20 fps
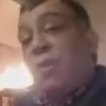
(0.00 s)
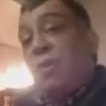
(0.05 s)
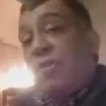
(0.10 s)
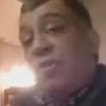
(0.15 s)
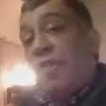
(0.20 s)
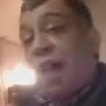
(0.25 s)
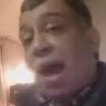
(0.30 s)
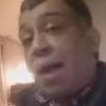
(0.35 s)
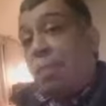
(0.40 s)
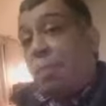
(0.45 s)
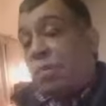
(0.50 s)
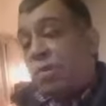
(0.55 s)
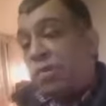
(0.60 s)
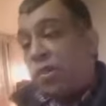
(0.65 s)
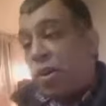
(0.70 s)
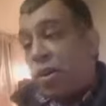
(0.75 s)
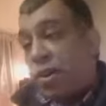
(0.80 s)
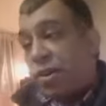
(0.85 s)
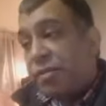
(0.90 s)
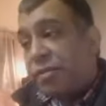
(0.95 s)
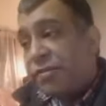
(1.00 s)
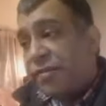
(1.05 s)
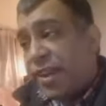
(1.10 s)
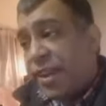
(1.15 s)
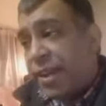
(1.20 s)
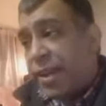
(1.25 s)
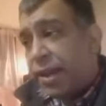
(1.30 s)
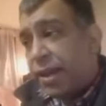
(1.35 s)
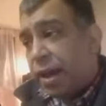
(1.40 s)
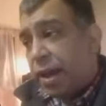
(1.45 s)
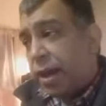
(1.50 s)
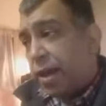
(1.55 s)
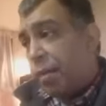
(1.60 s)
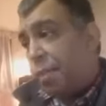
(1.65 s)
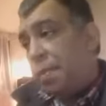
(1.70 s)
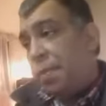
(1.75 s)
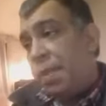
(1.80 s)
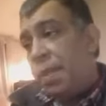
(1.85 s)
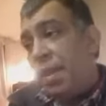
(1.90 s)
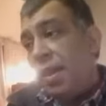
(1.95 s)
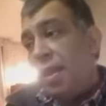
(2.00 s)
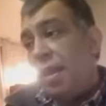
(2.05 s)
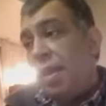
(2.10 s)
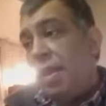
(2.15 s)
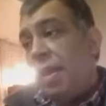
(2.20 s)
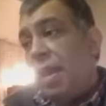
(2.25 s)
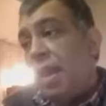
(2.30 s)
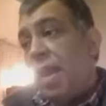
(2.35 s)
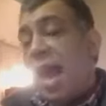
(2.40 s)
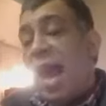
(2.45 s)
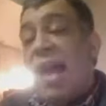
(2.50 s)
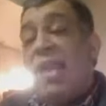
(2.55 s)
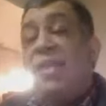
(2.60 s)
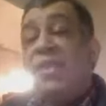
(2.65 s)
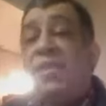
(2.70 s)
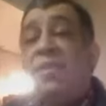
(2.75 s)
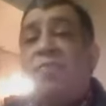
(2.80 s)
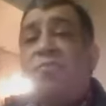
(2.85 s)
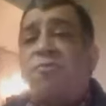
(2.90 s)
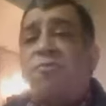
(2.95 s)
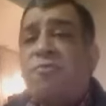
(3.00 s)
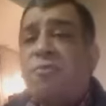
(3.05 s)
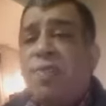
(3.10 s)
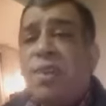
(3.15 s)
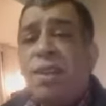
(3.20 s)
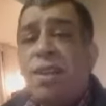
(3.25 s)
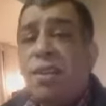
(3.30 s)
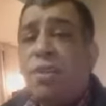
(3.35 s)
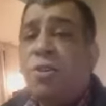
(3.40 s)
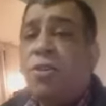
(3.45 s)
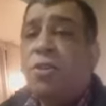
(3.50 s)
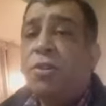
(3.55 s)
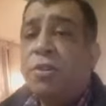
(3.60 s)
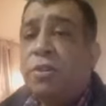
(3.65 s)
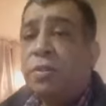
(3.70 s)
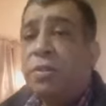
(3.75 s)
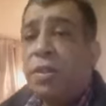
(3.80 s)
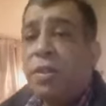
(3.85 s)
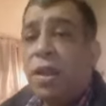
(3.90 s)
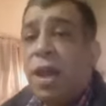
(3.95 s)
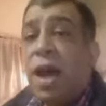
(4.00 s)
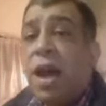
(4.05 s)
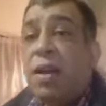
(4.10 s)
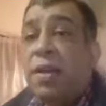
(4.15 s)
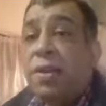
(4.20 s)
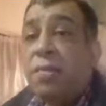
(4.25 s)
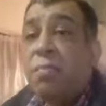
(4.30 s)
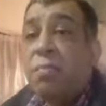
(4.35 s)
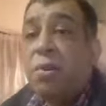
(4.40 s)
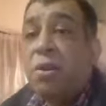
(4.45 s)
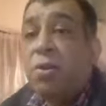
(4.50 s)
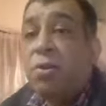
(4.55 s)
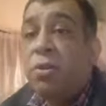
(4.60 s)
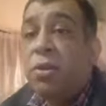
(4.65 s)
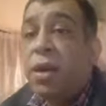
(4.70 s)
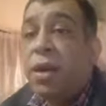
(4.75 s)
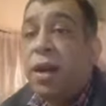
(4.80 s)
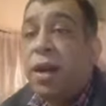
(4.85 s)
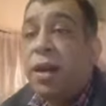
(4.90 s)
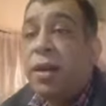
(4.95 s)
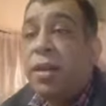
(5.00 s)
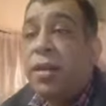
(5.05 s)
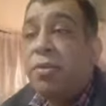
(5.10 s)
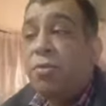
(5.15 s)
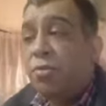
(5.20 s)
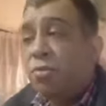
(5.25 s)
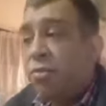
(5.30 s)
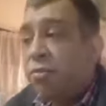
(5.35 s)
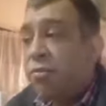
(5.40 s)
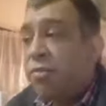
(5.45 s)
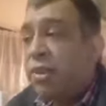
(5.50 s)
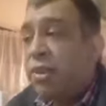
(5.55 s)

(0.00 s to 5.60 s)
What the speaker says: of apple cider vinegar, add some really good honey, Maluga honey or a really